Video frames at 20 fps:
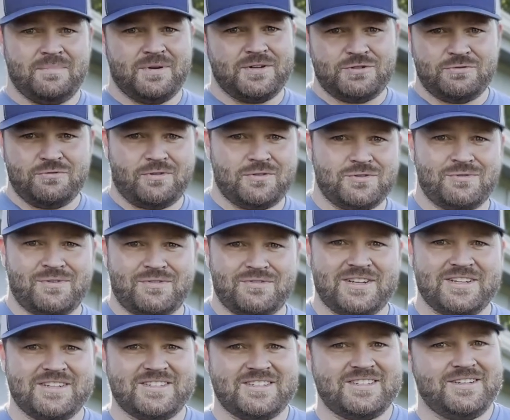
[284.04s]
But you also have to
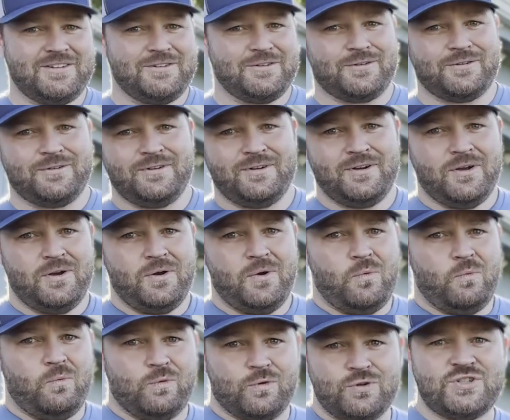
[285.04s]
consider,
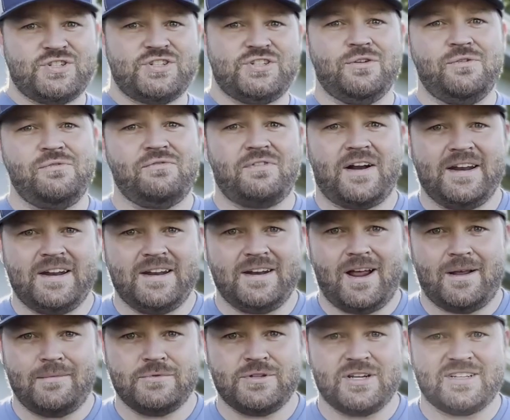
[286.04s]
we're still finding
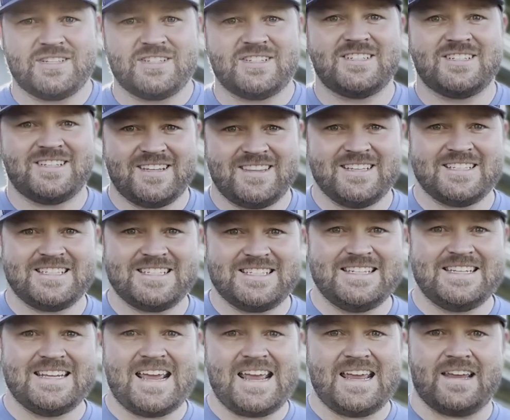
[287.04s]
objects to this
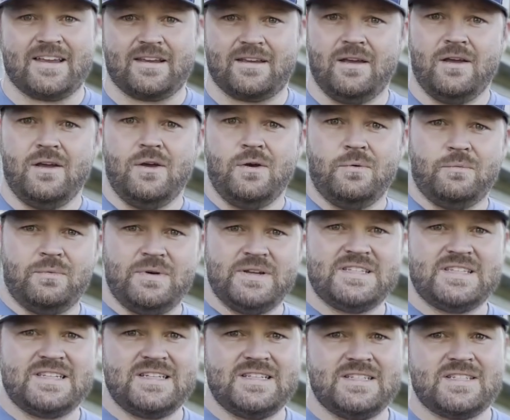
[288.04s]
day. We
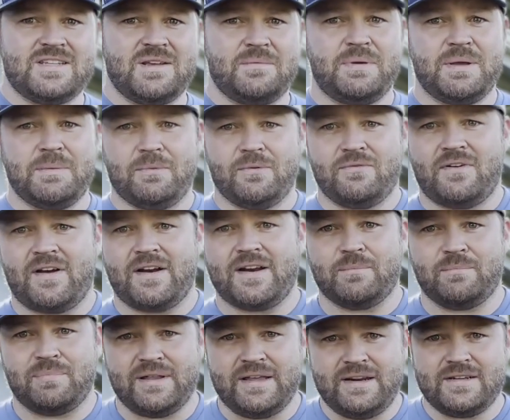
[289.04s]
see some people
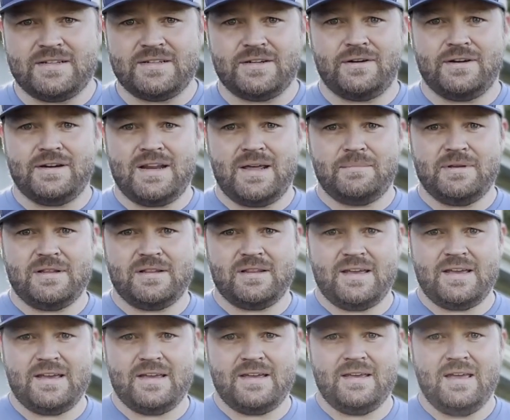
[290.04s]
finding planetary
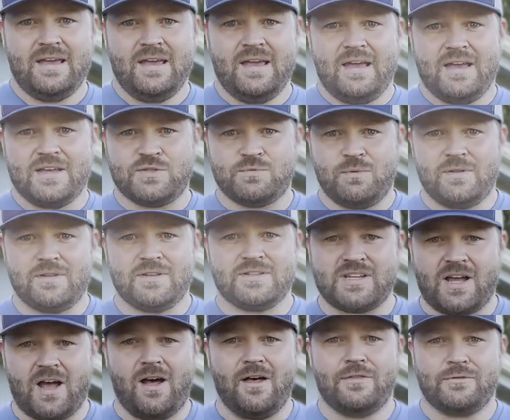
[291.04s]
nebulae, as well
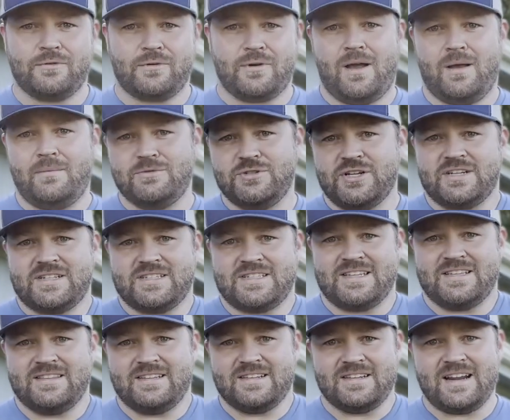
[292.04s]
as other objects
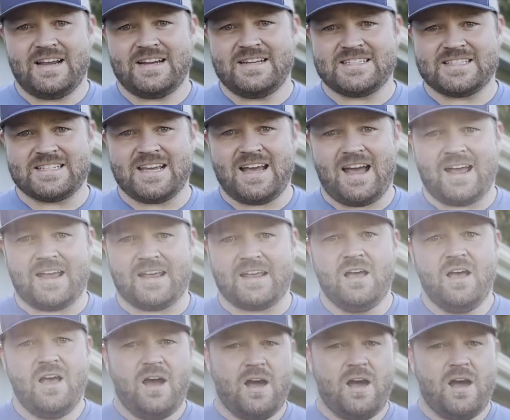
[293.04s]
in the night sky.